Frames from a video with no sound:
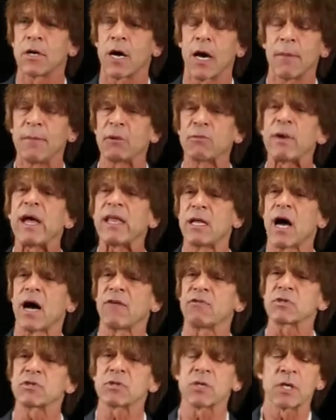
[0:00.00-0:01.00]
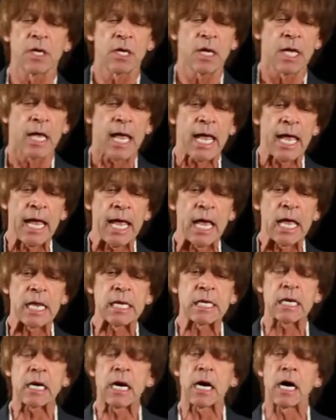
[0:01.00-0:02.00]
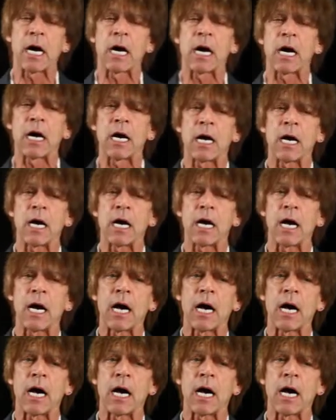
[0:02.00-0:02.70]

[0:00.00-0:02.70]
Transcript: I mean, read novels. And I